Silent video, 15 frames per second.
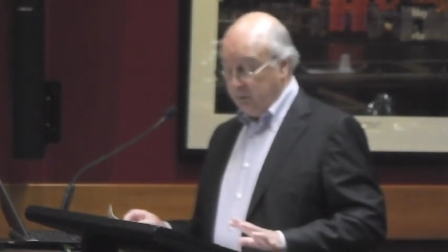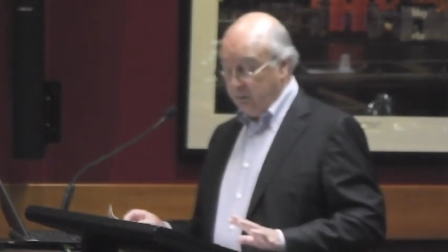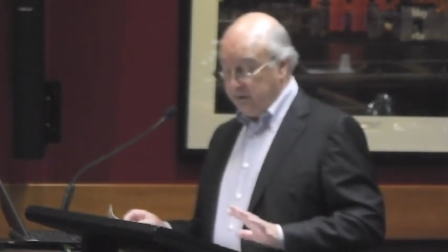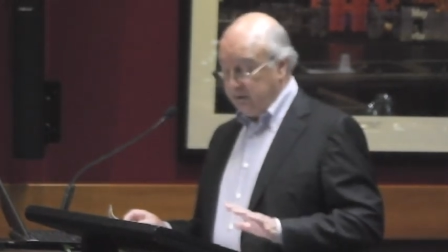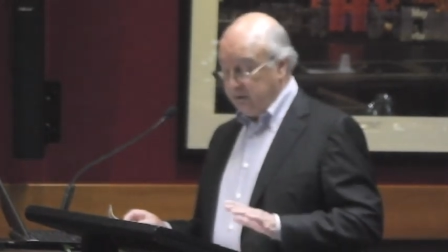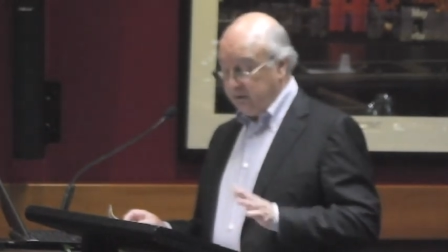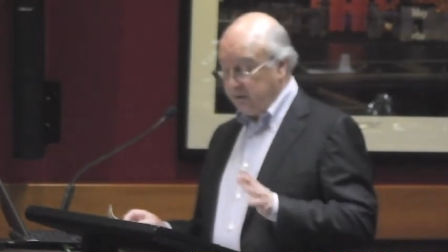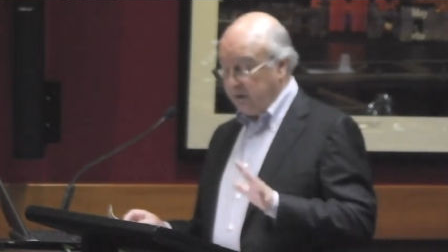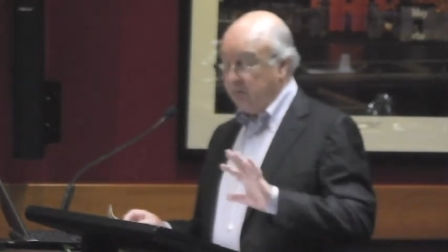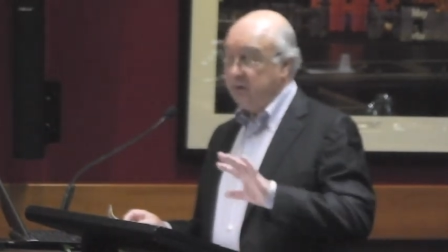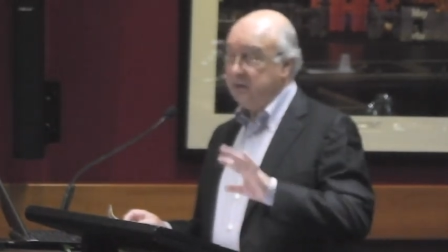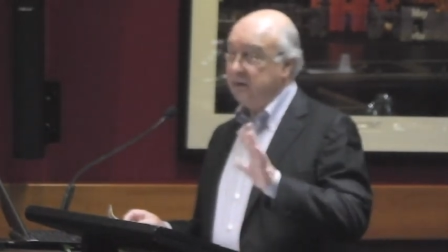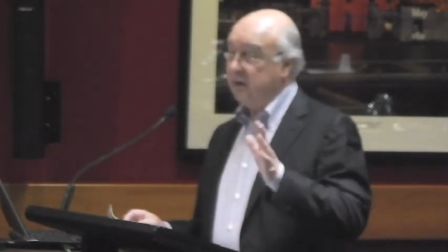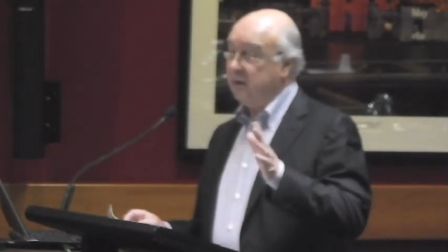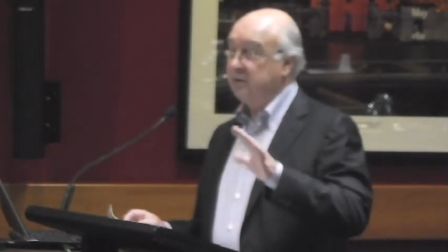We didn't go
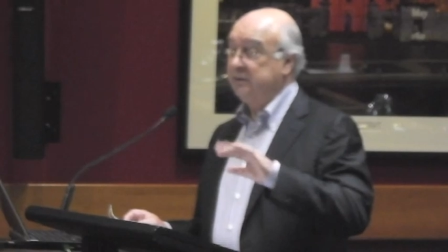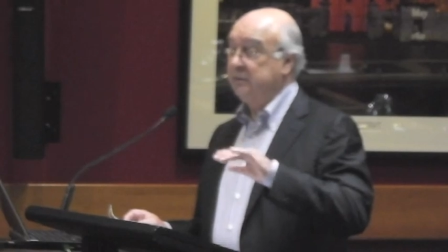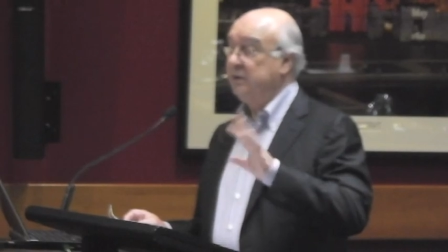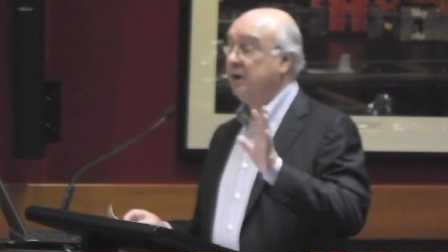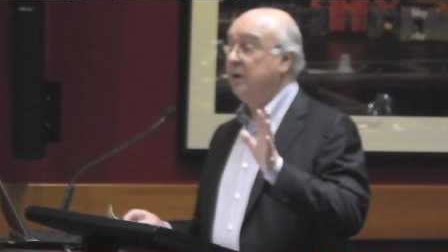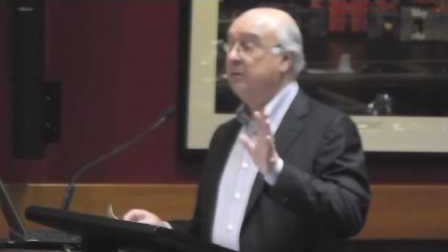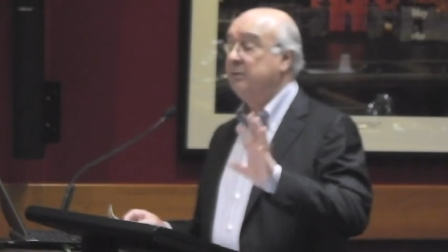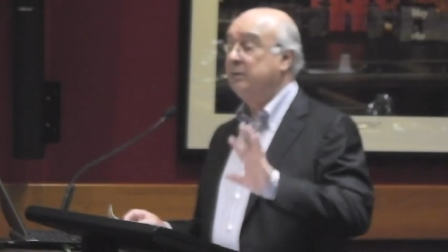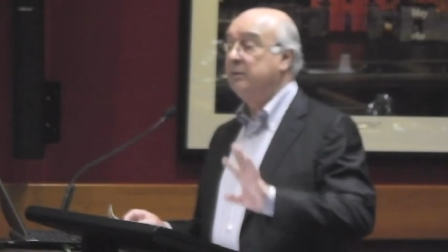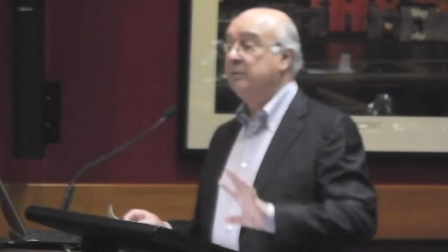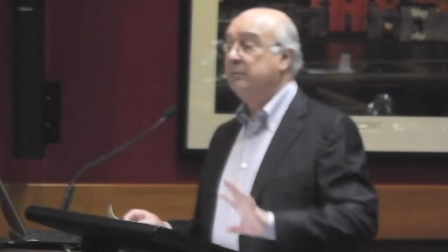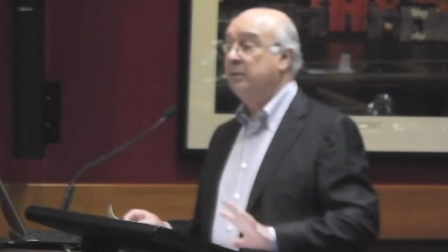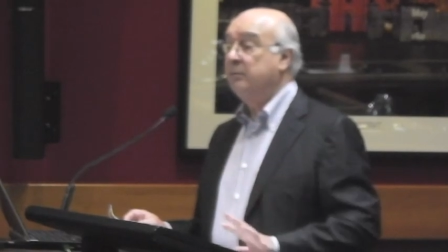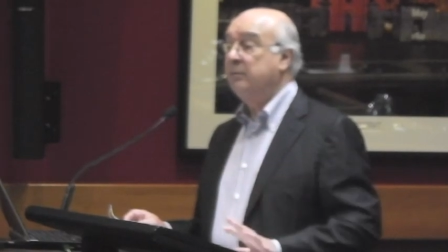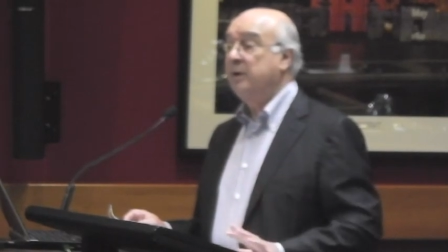into that because there, no, there were,
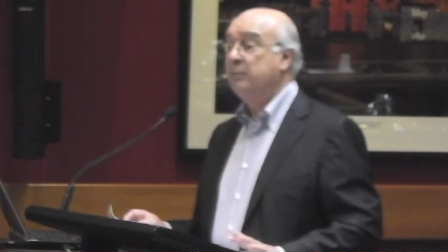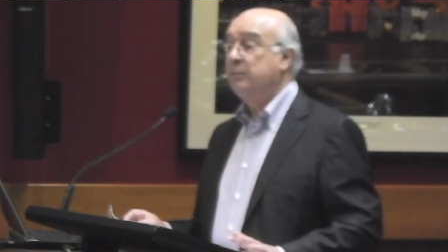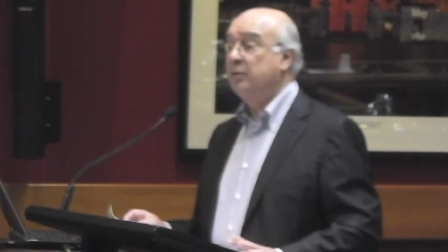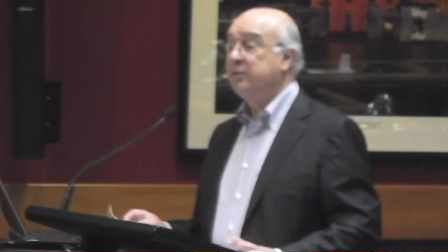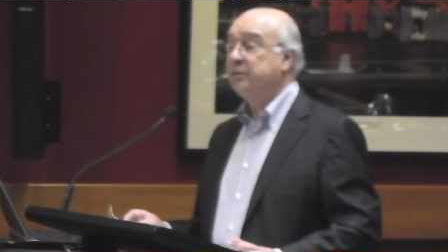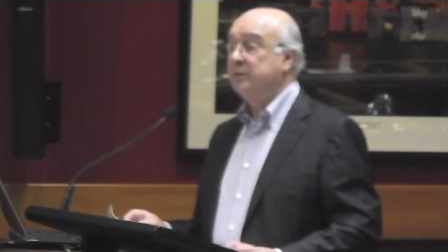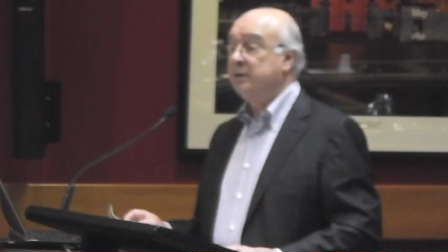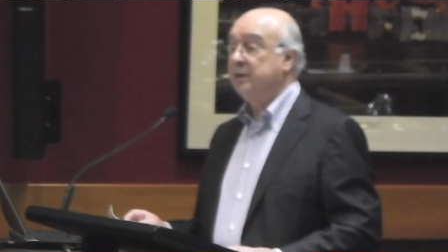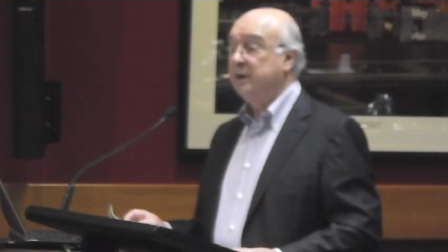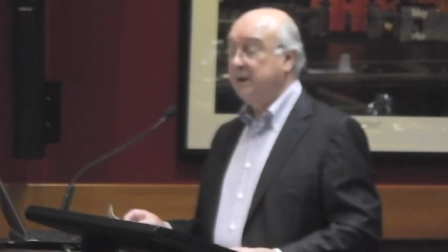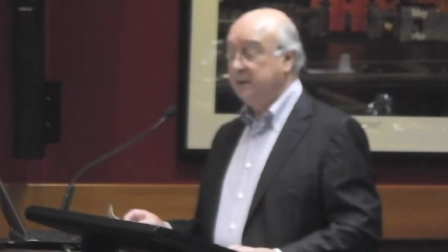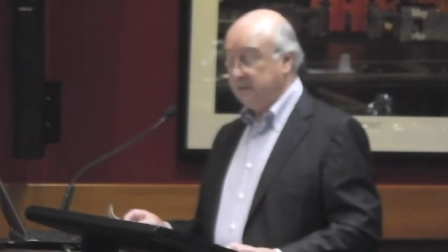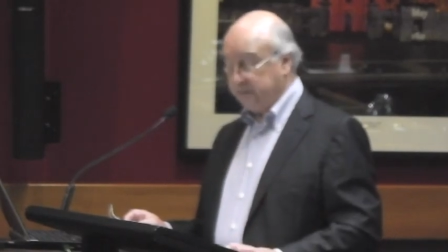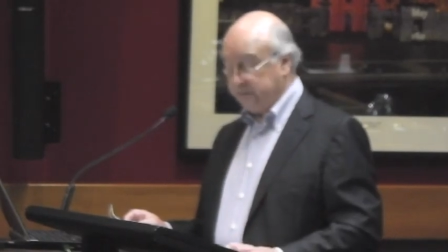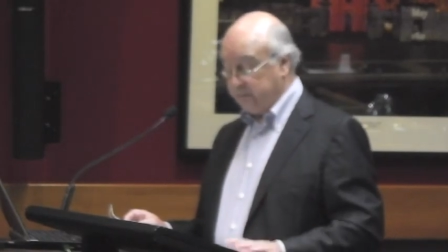not many books written
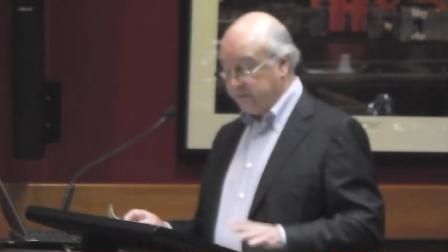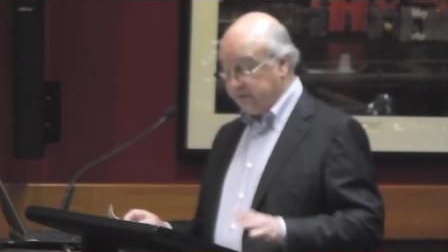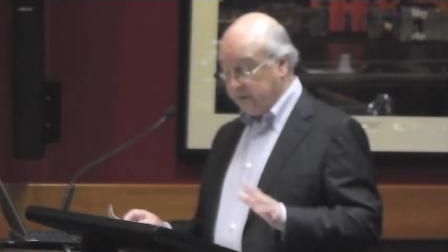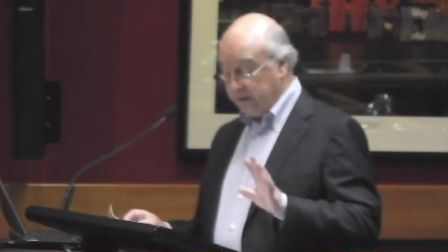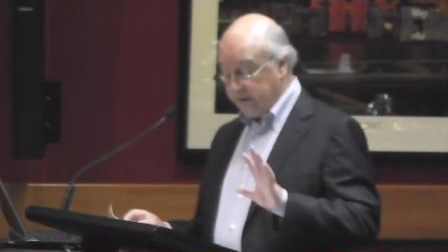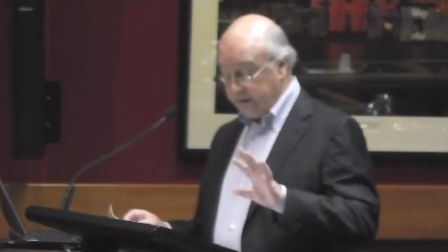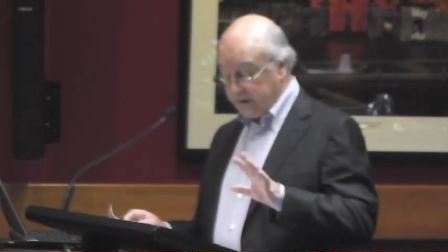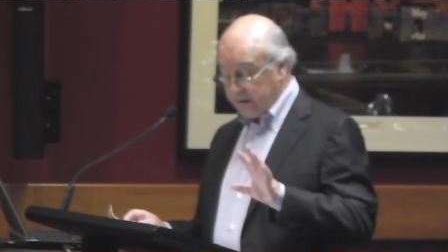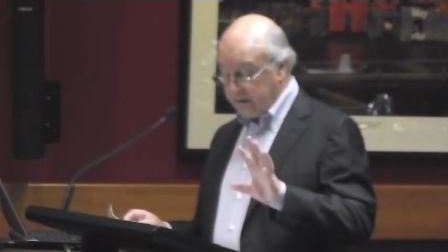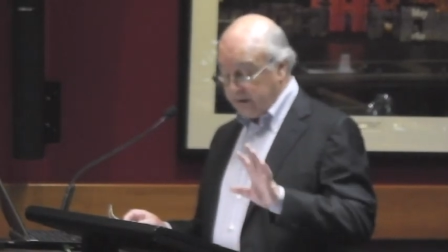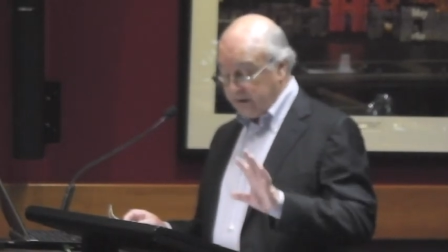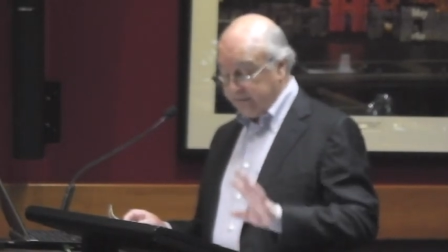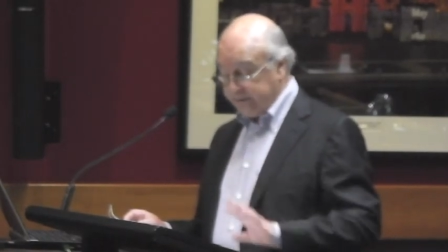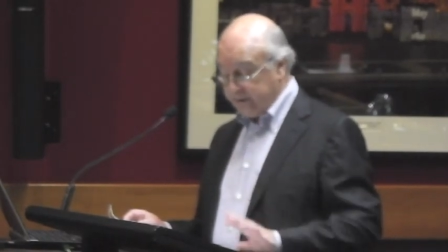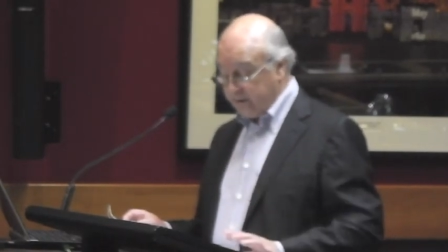then because it was only a decade
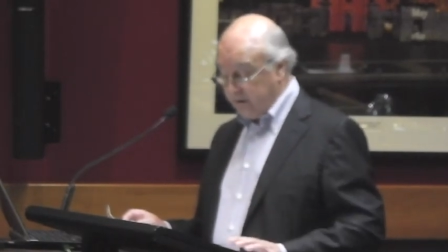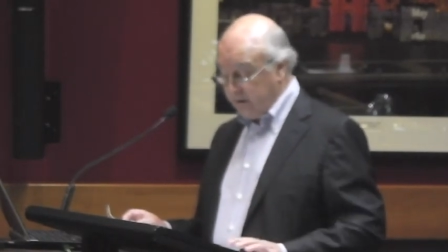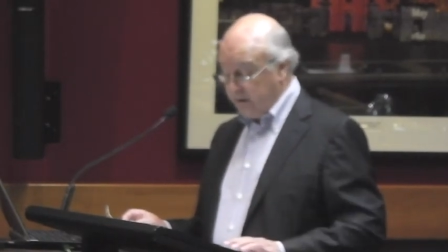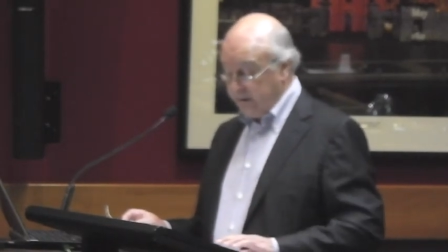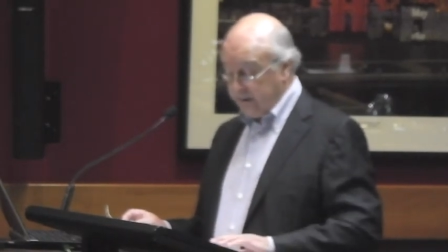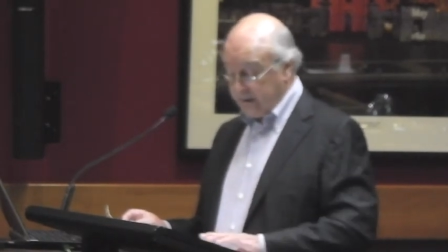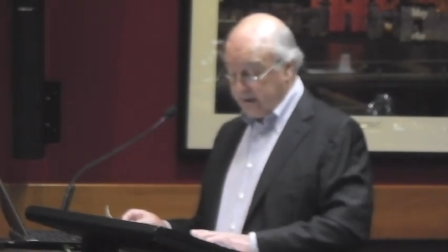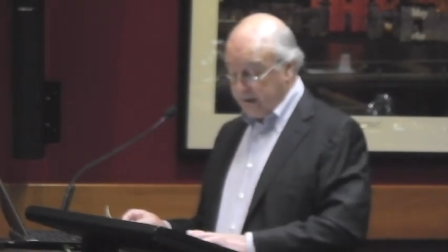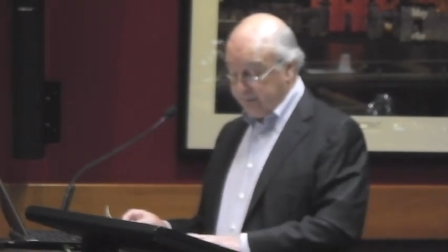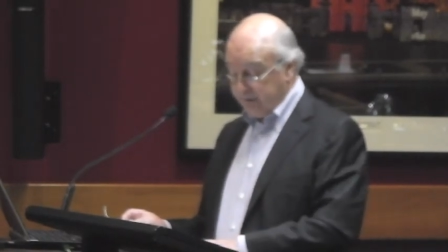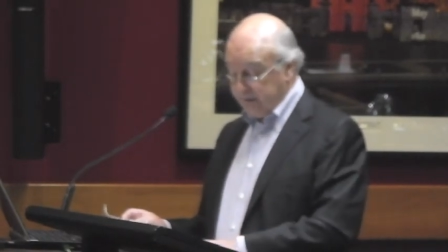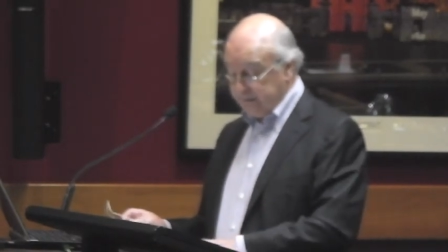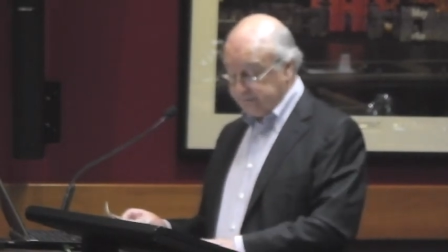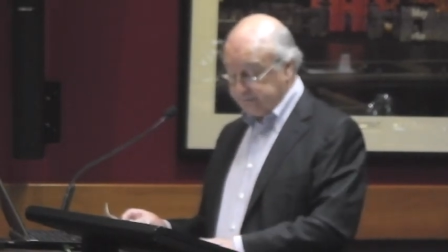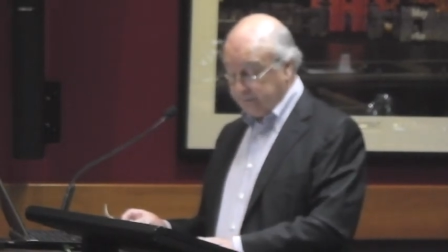after that
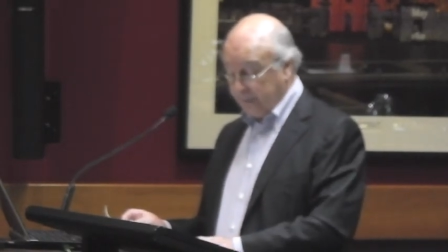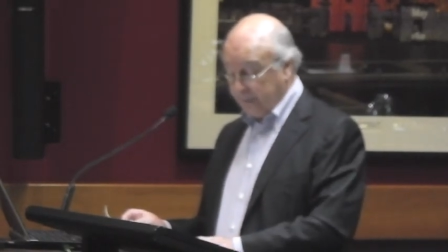happened.